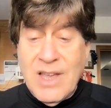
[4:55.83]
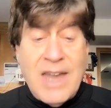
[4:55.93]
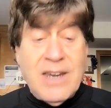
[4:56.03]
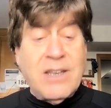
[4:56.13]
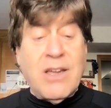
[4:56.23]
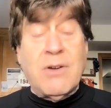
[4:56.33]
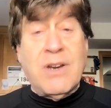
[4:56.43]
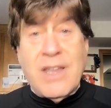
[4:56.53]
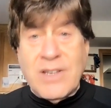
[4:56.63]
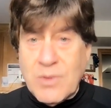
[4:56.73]
How did it go
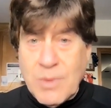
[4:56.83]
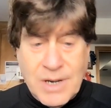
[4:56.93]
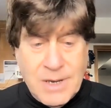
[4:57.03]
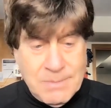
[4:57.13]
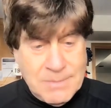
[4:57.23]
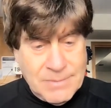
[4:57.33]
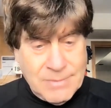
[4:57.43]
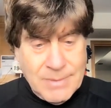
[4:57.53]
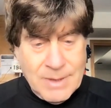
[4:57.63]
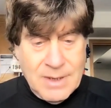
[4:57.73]
today, sweetie?
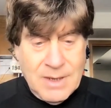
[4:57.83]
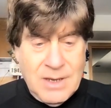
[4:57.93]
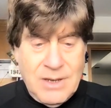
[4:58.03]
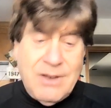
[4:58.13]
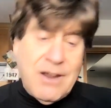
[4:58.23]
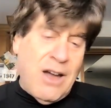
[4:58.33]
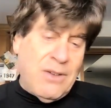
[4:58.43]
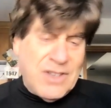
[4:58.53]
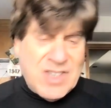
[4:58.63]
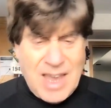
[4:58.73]
You
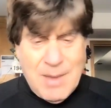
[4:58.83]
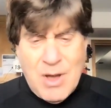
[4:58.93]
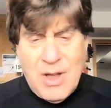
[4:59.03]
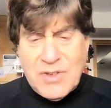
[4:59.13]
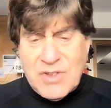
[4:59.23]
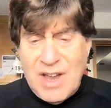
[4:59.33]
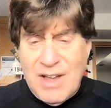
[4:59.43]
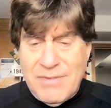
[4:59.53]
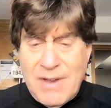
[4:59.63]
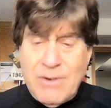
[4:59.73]
know, the same old stuff.